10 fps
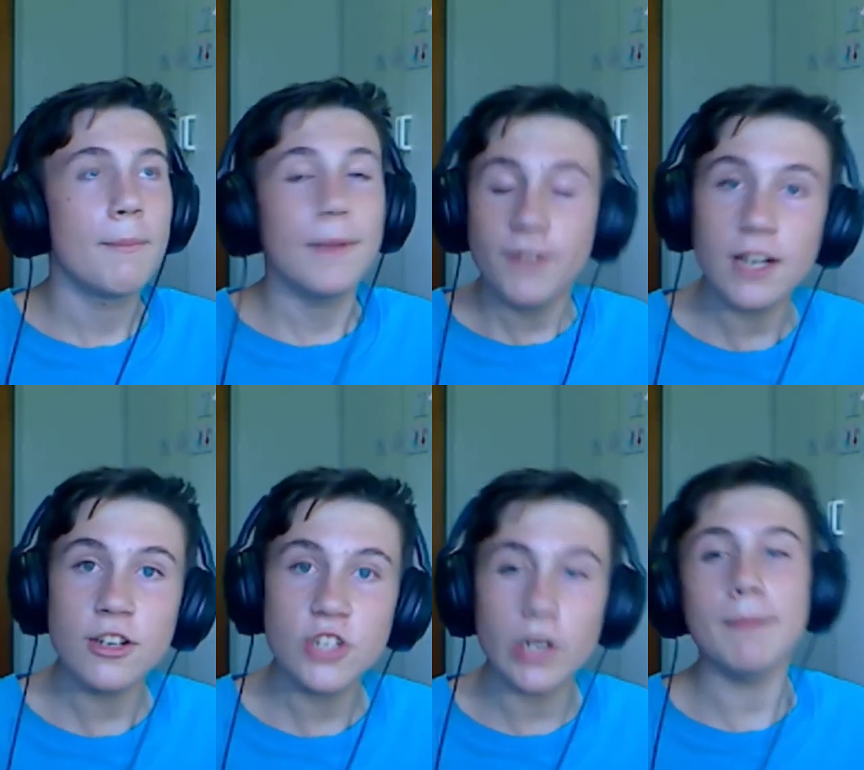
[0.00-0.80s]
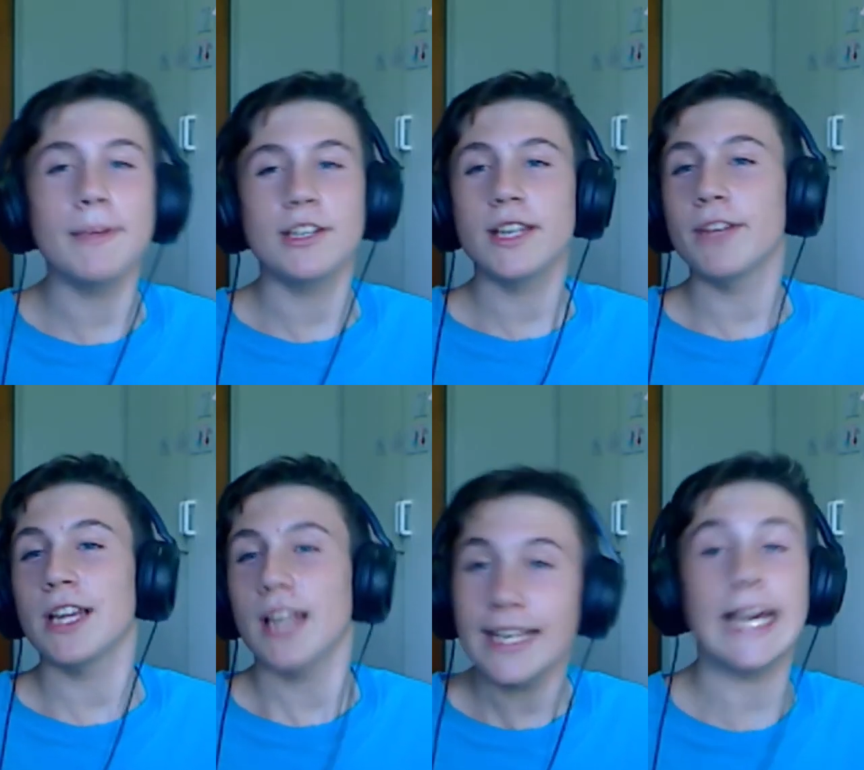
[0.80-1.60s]
If you did enjoy it, make sure to leave it
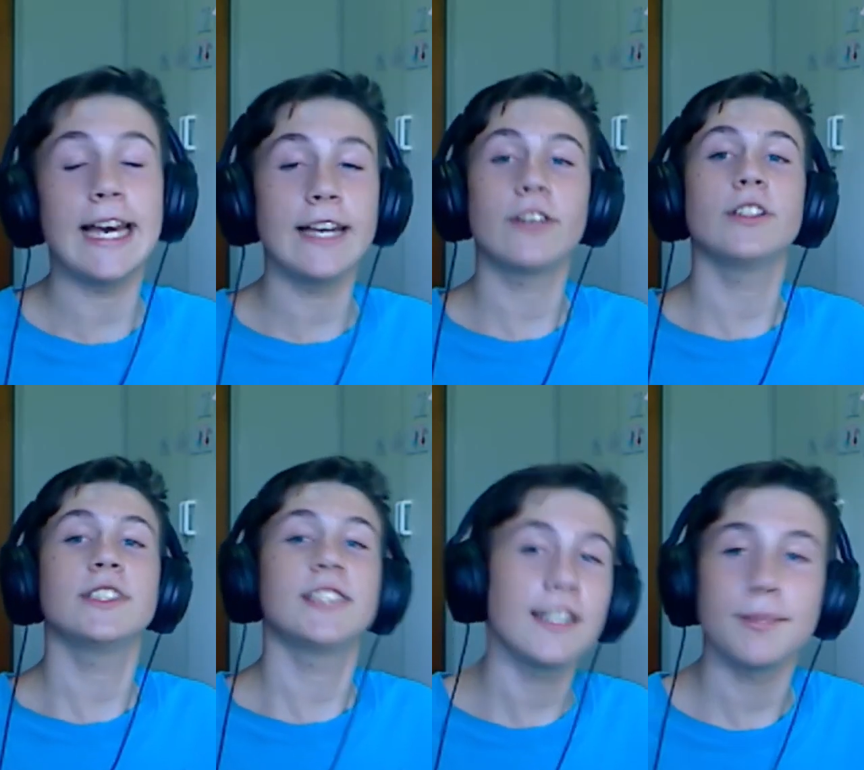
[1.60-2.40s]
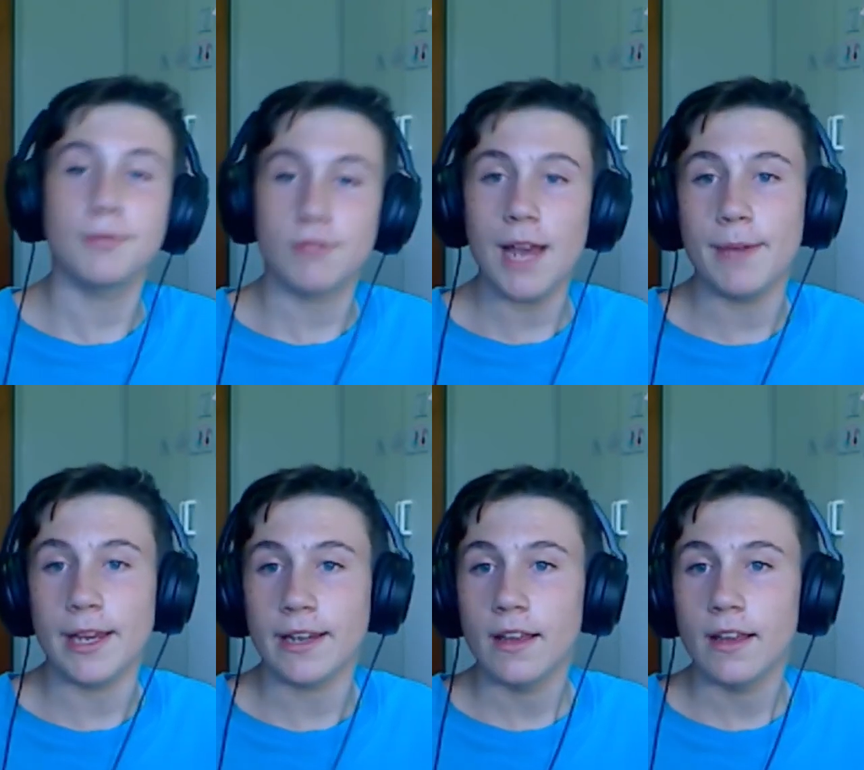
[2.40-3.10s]
a like and consider subscribing.